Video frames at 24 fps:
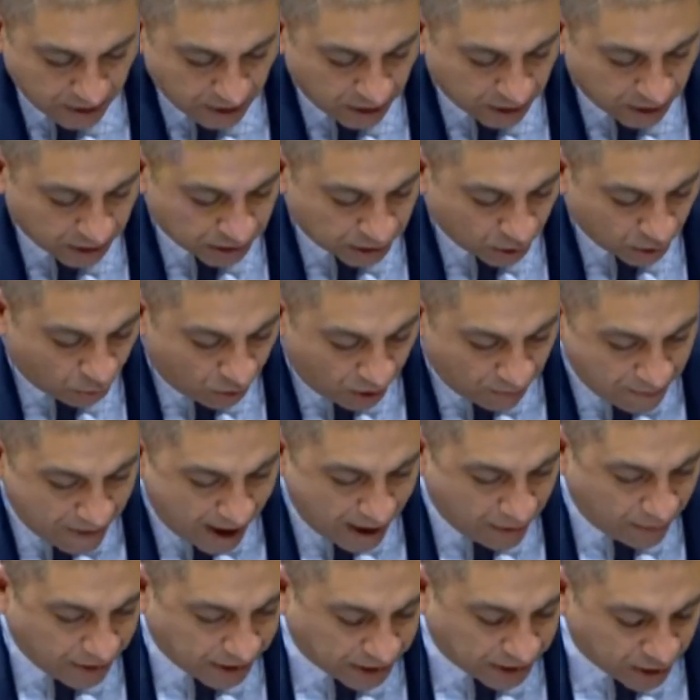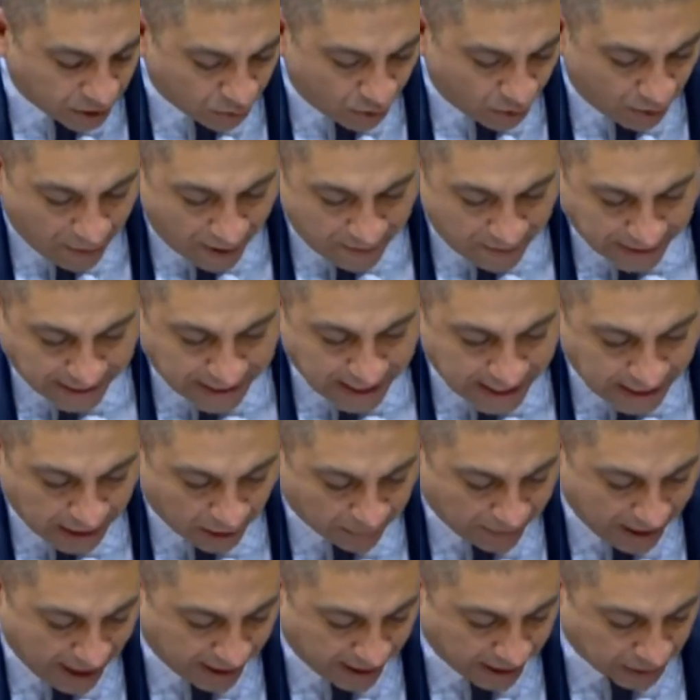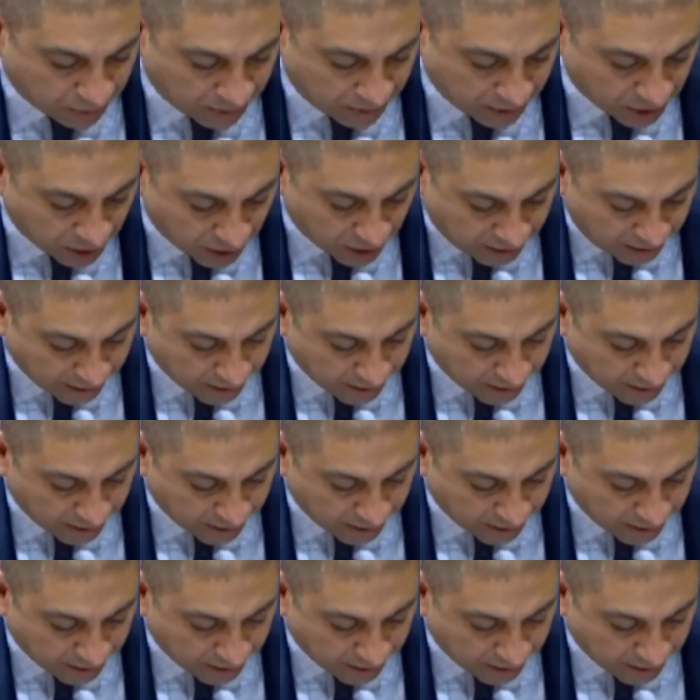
So what might we do, what might we think about as we look